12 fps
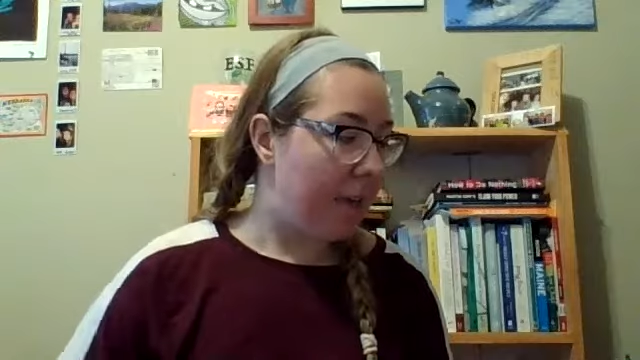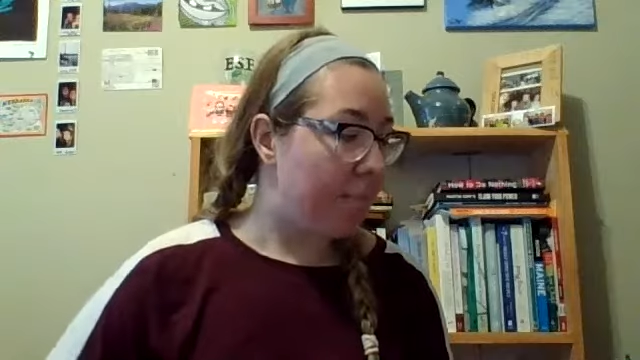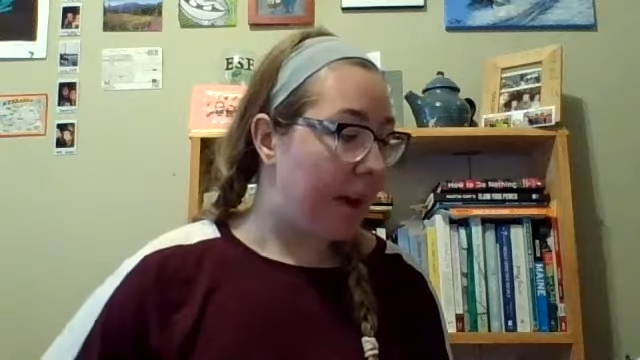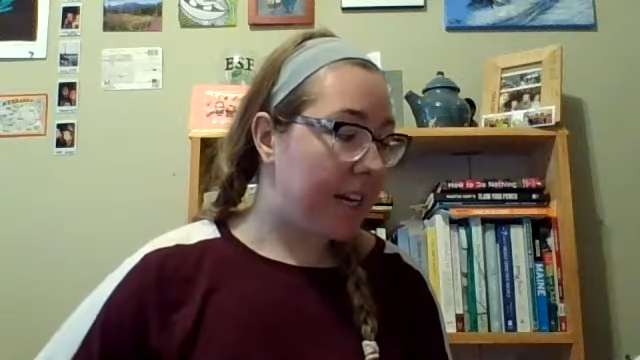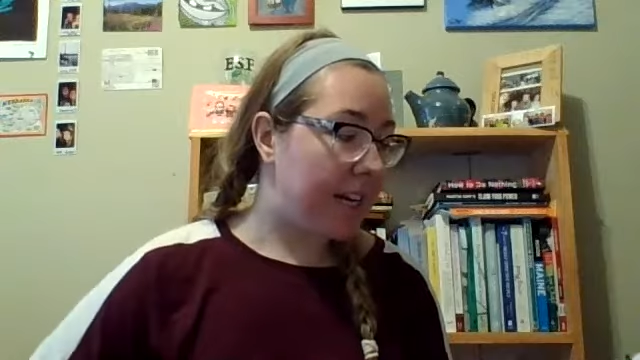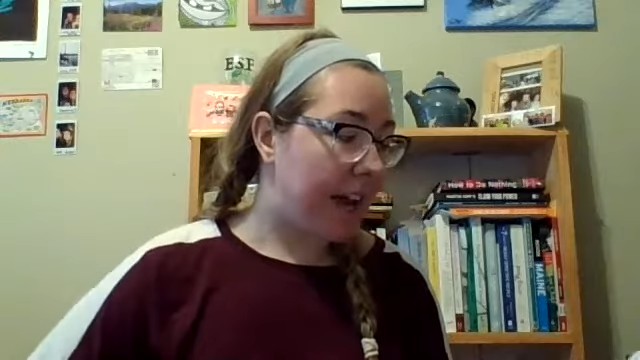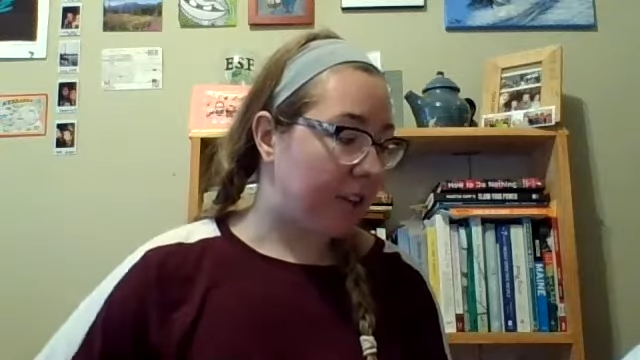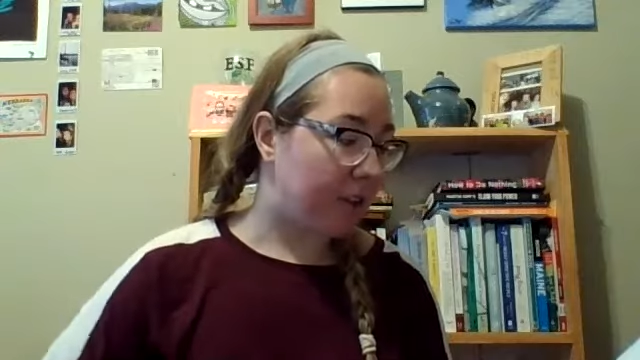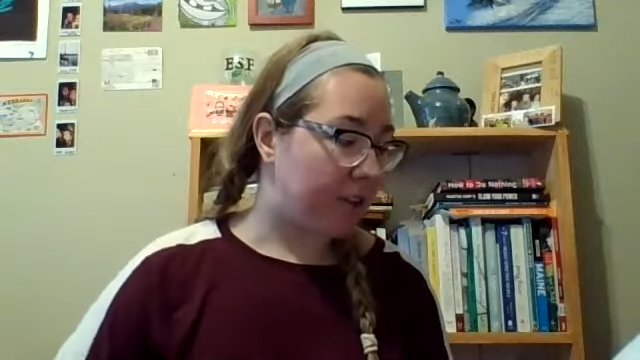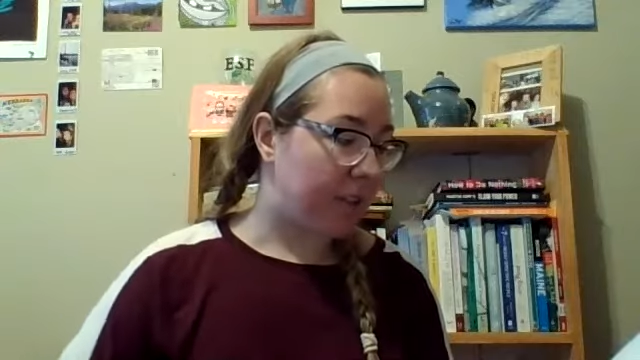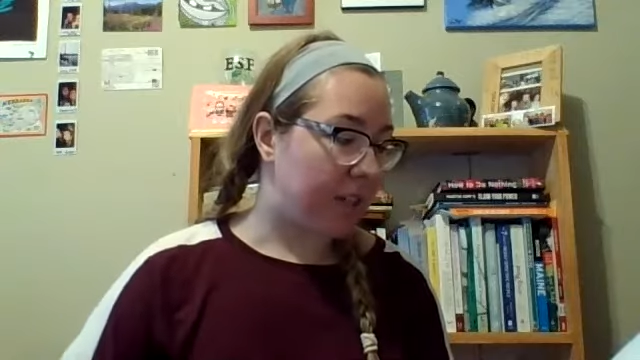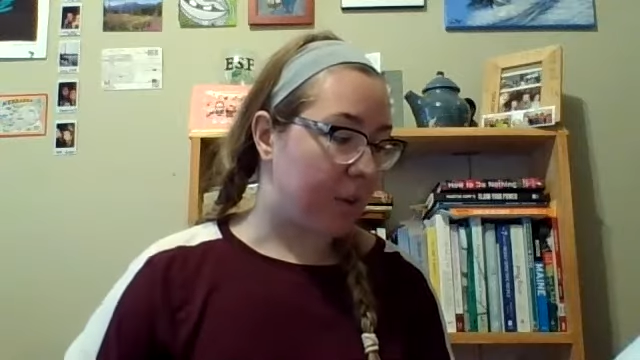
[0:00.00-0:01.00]
Many
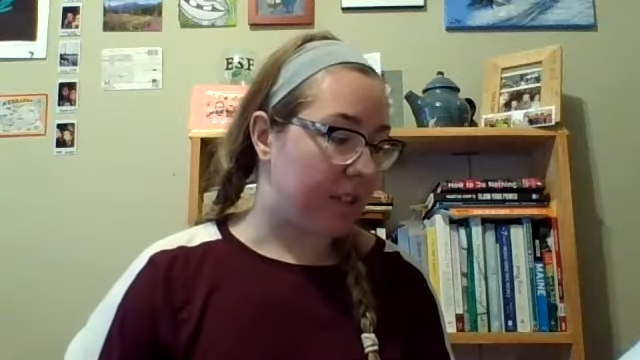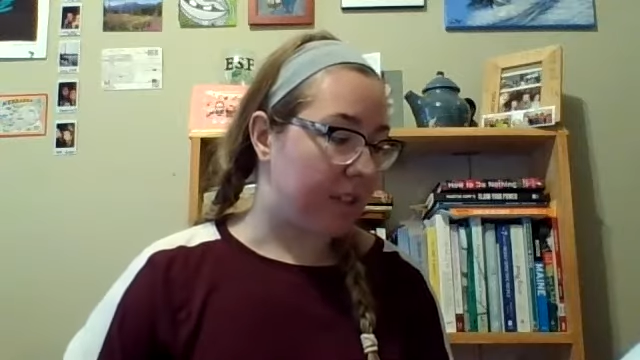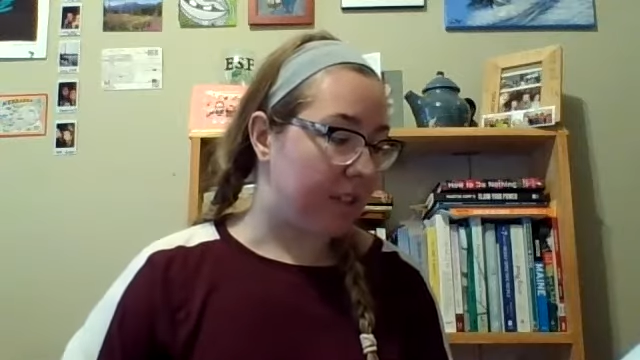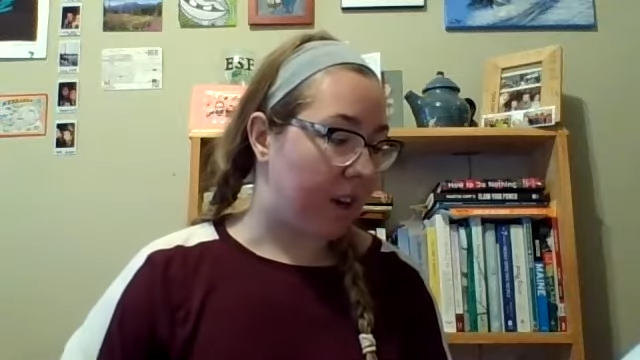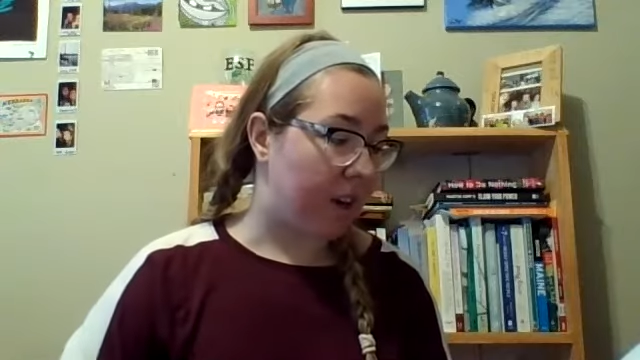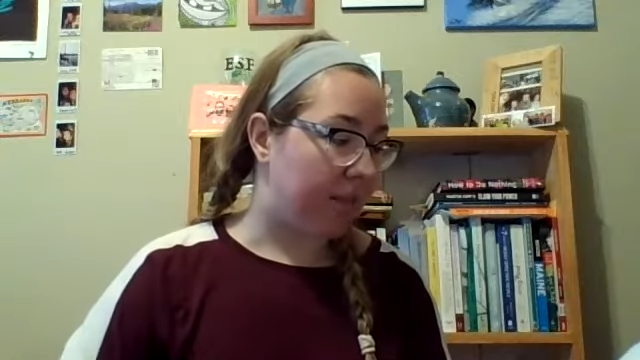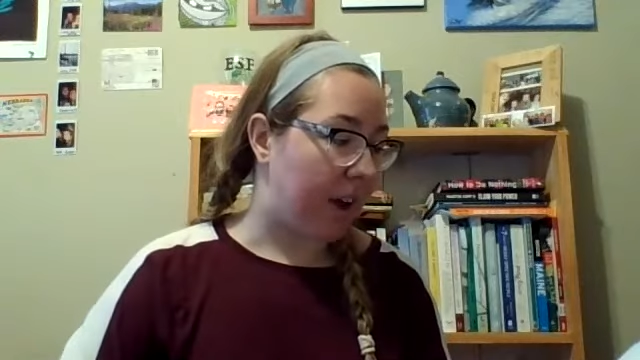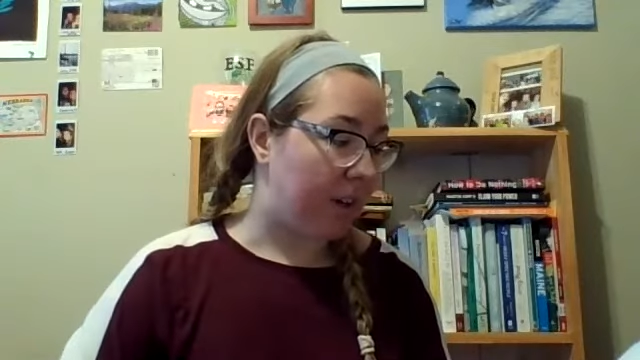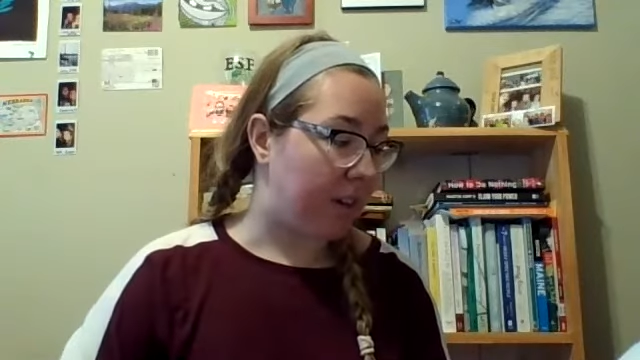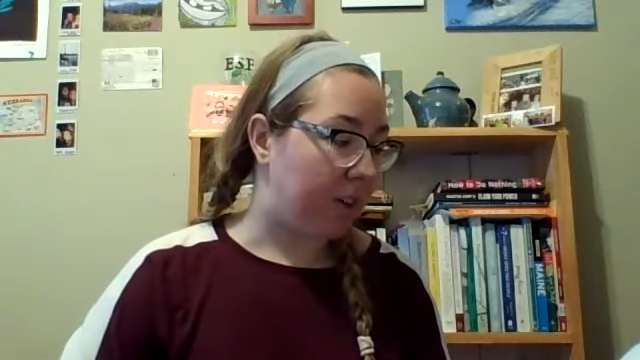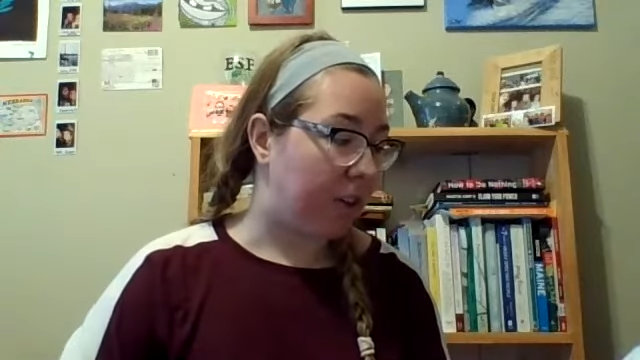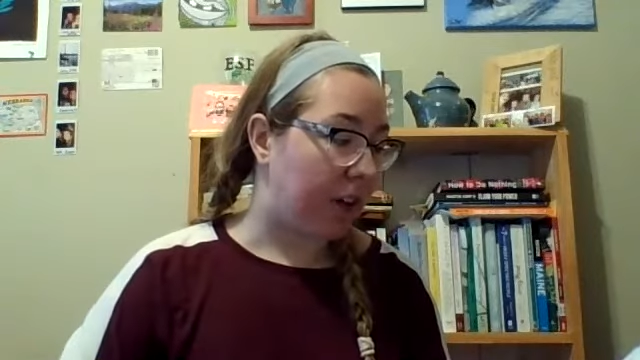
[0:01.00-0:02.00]
natural resources are found
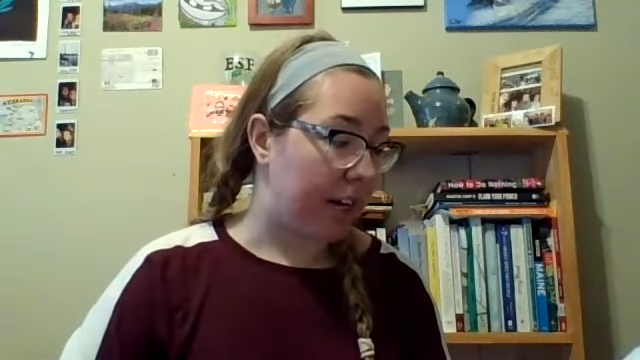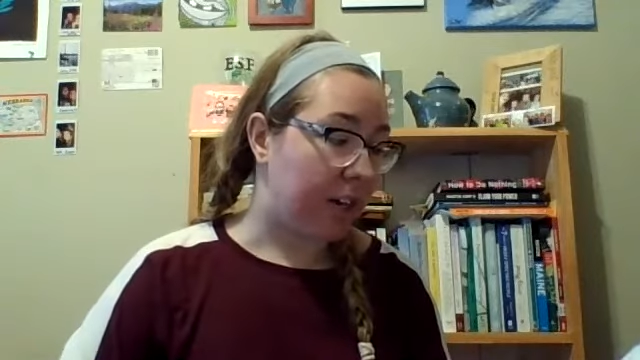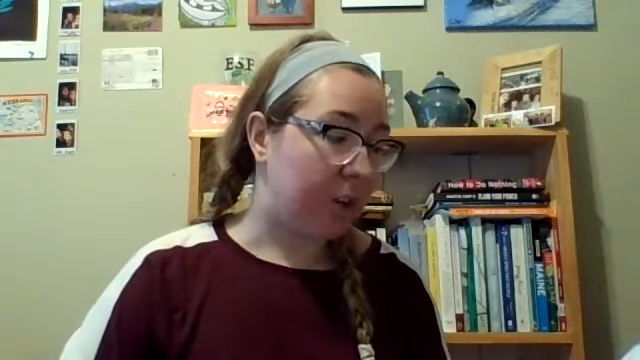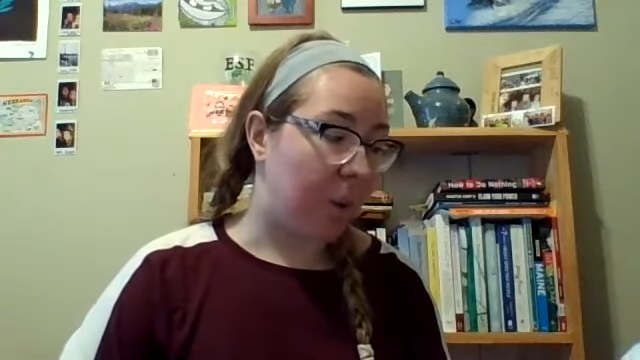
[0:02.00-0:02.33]
in greater